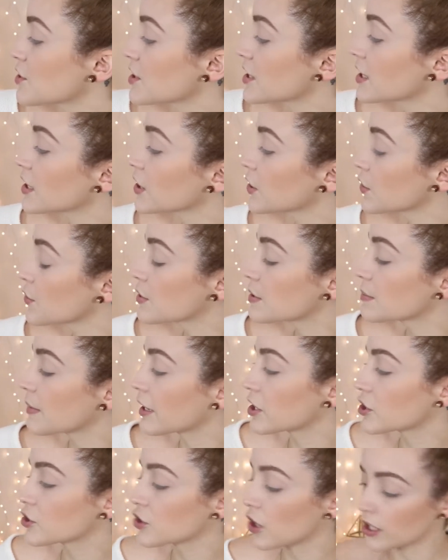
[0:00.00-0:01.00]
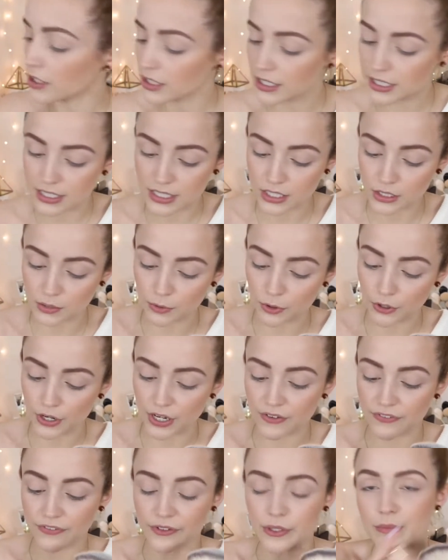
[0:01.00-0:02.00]
just gonna use my Charlotte
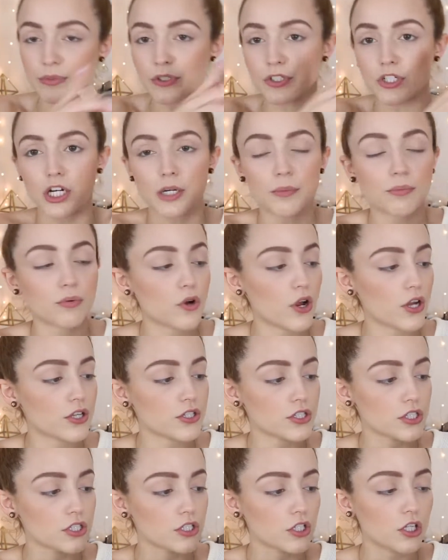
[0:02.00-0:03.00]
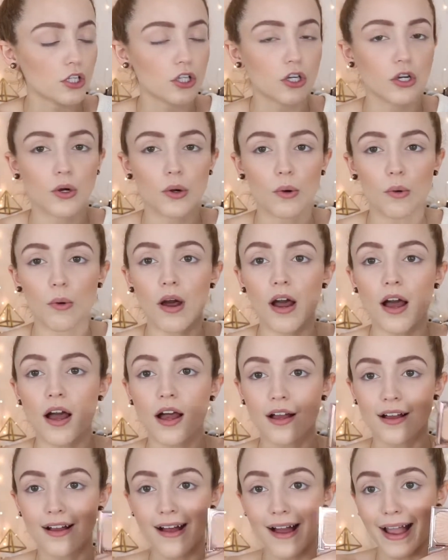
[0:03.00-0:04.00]
Tilbury Film Star Bronze and Glow
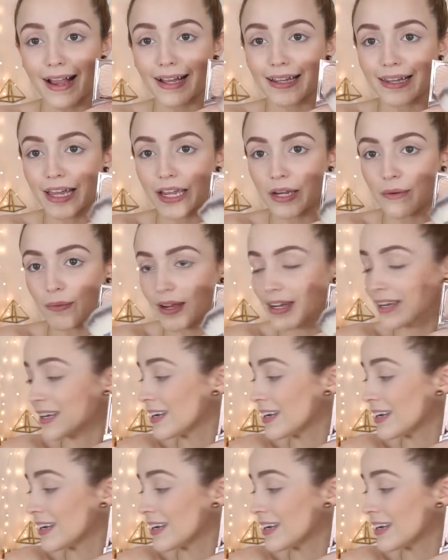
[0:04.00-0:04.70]
highlight right